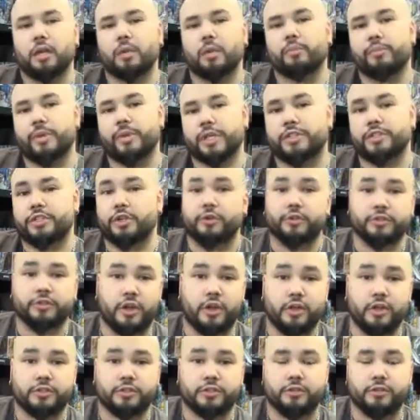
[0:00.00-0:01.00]
Big Show is
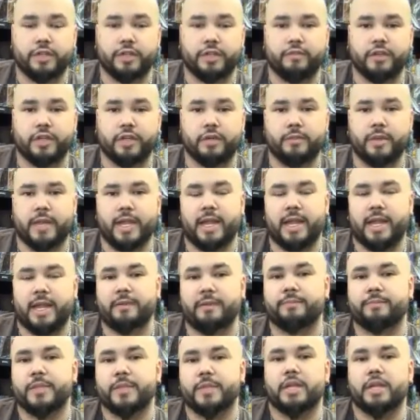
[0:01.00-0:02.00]
also giving him a
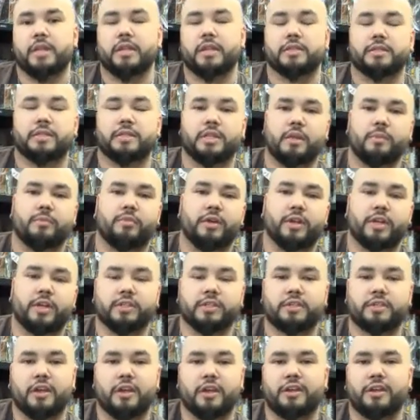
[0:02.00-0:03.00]
hand. CM Punk
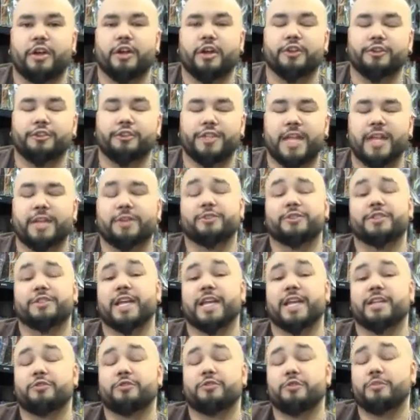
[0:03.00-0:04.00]
has gone to Undertaker's
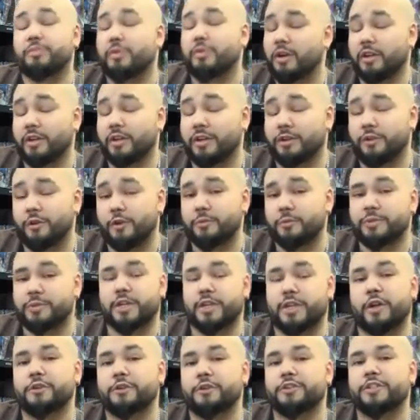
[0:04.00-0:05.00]
tattoo parlor in hopes
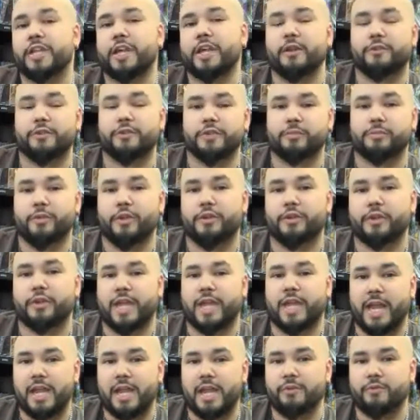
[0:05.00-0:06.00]
that Undertaker and his brother
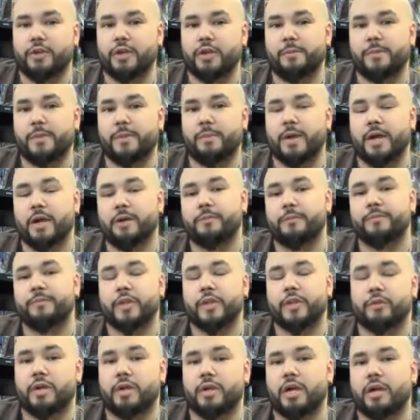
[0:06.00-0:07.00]
Kane will help them out.
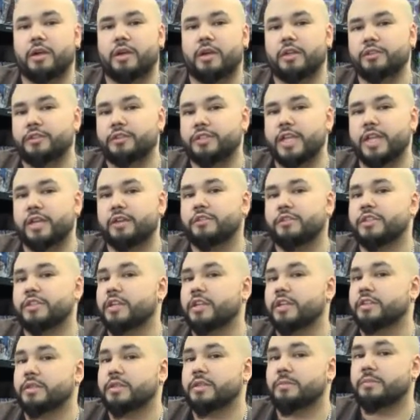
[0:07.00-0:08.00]
While Undertaker
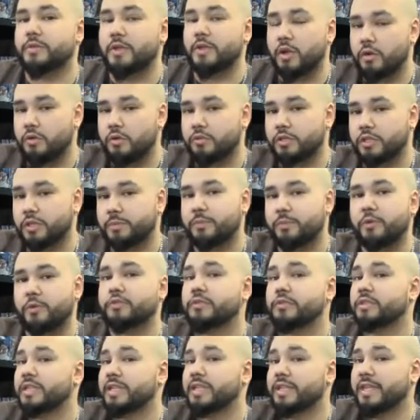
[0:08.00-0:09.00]
tells him no,
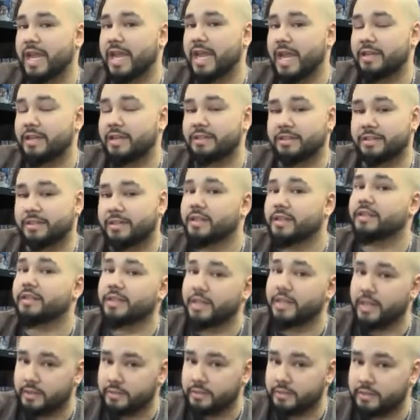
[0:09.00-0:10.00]
supposedly Kane has said
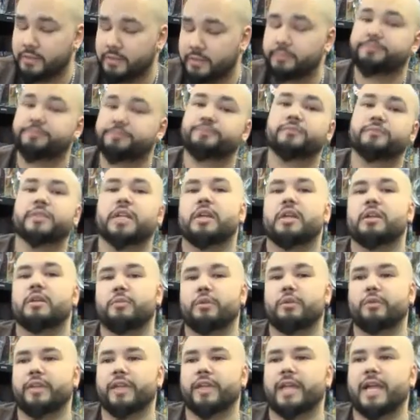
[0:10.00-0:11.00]
yes.
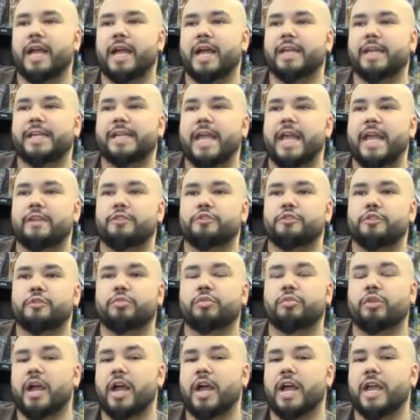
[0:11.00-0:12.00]
Moving on, Daniel
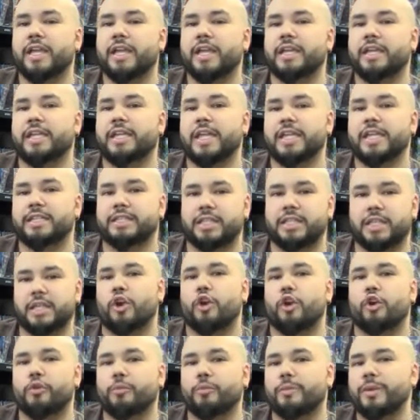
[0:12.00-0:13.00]
Bryan is an
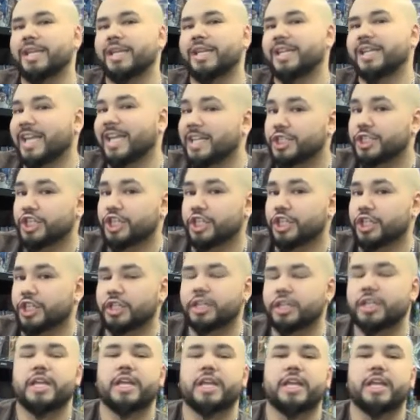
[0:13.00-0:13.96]
urban legend.